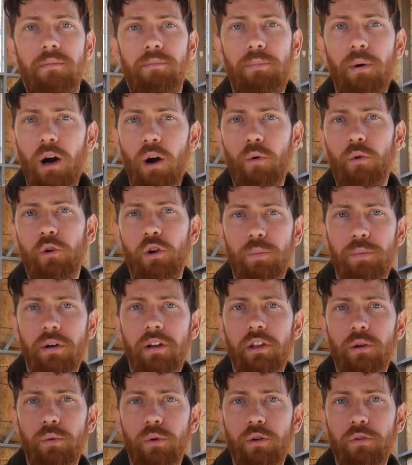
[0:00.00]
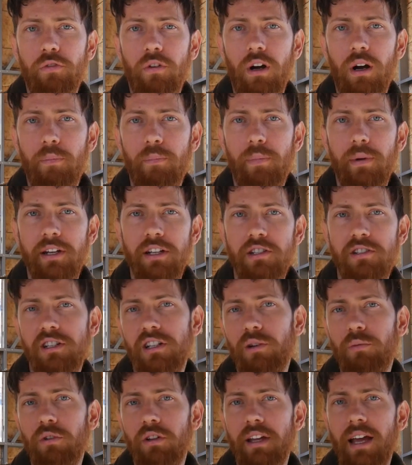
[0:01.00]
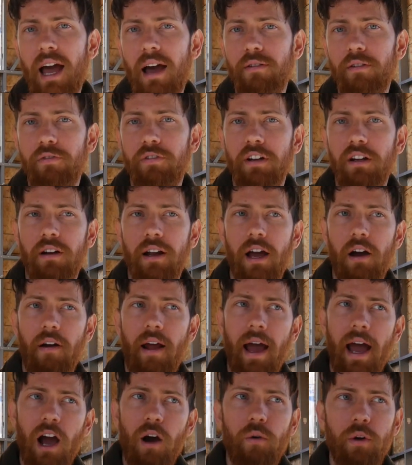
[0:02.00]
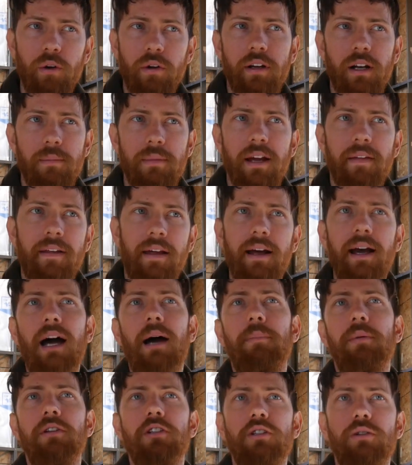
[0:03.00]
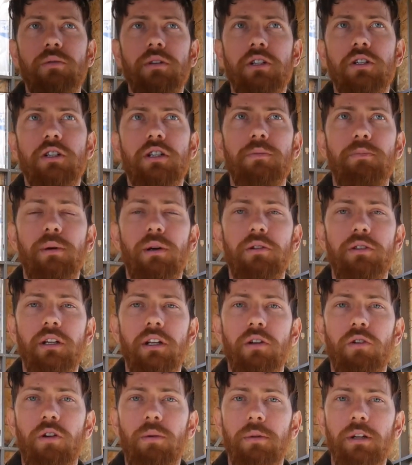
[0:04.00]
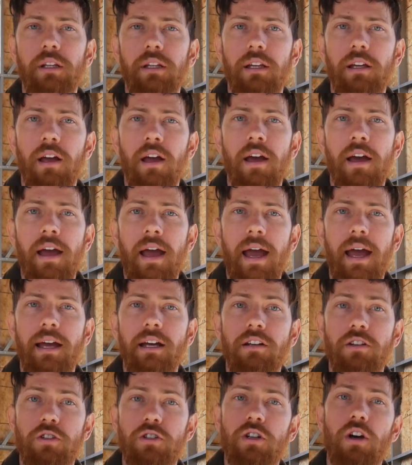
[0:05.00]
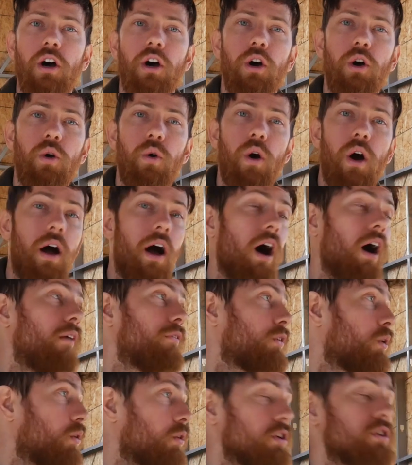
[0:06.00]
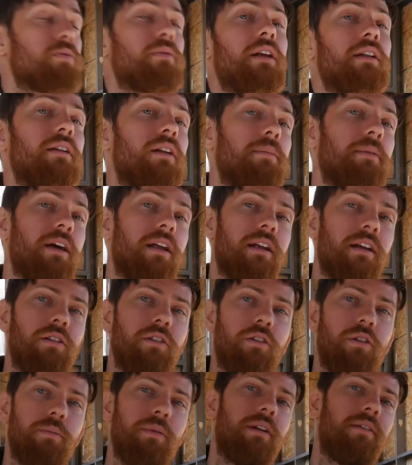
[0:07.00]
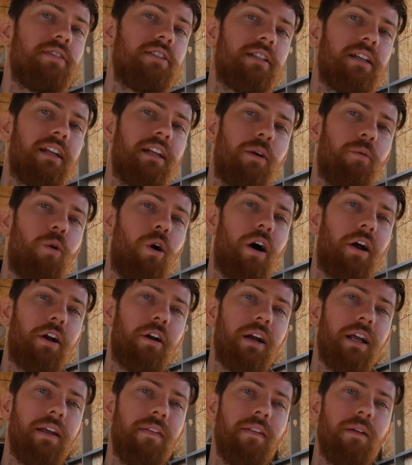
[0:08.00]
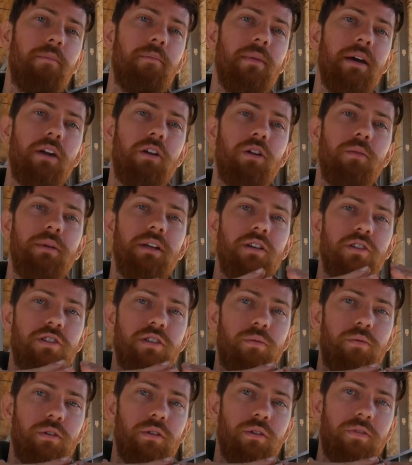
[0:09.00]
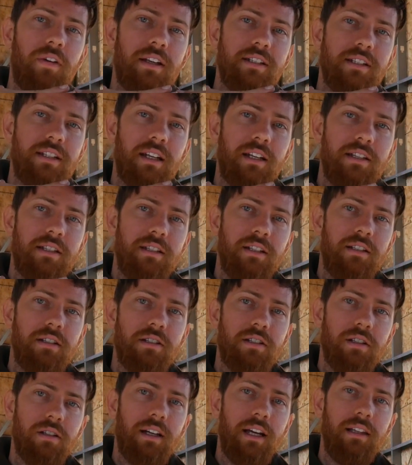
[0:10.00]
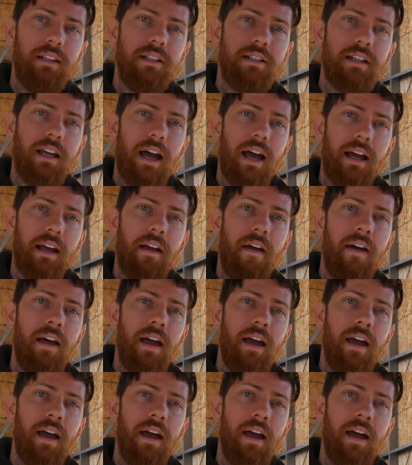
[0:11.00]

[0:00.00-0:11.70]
But when we were putting the roof up, we didn't really have it figured out how we were gonna make that happen, so we just built it normally. And so, of course, we ended up getting a little bit of standing water in the middle because the roof has a tendency to slightly sag.